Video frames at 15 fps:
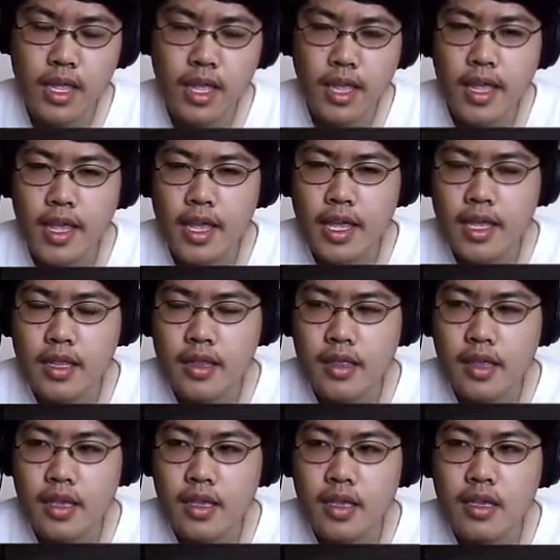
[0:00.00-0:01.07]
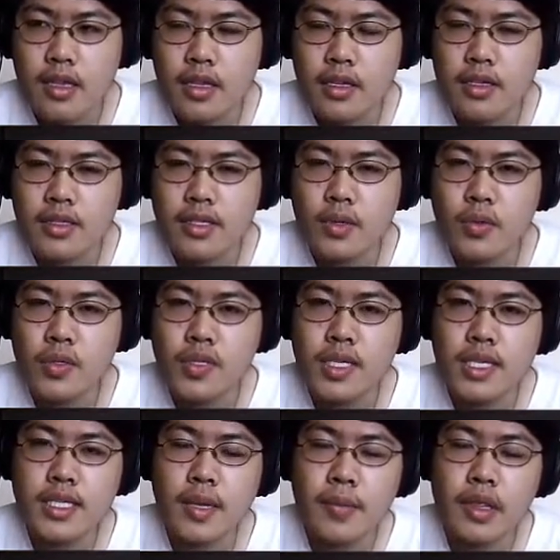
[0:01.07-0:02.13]
and the social sites
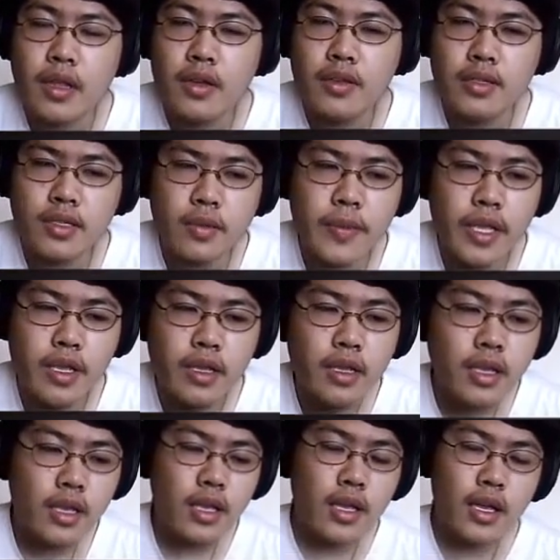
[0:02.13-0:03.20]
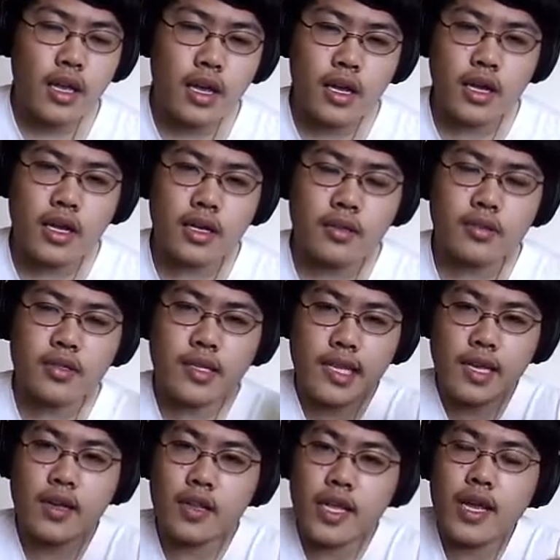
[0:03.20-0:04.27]
that belongs to me. Uh, click
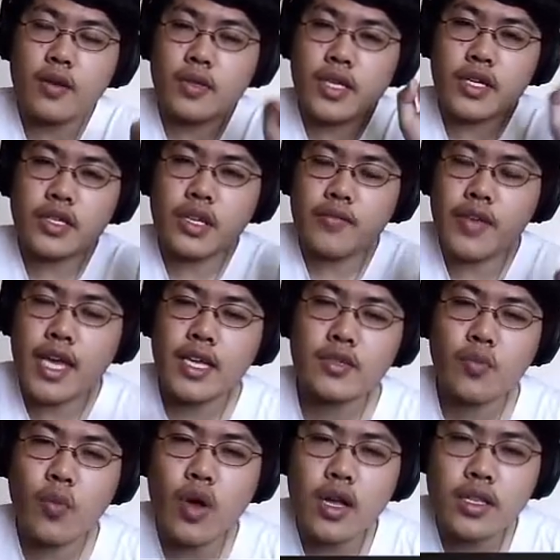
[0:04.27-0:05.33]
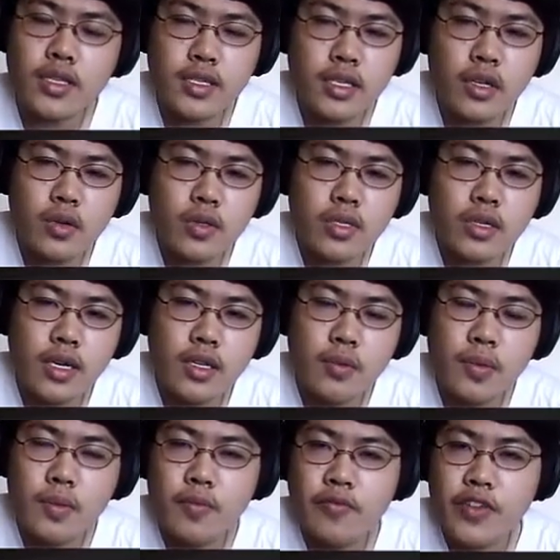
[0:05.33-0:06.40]
on the annotation if you guys want to go to other
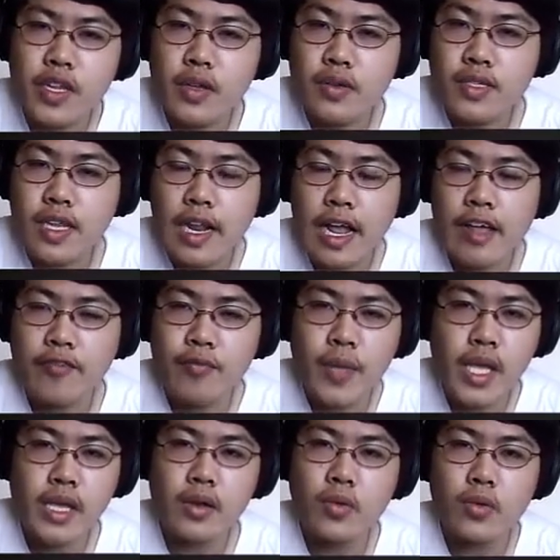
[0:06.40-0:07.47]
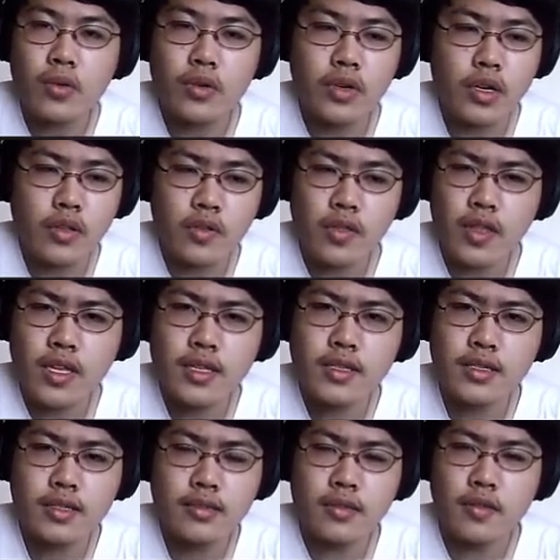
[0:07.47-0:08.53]
videos that I've made or other
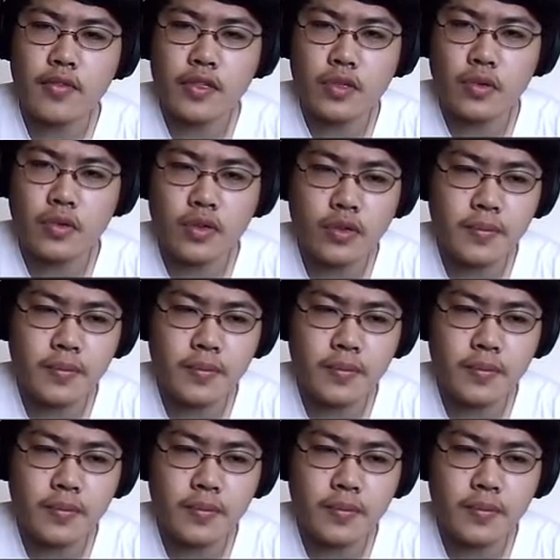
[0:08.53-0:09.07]
things of the sort.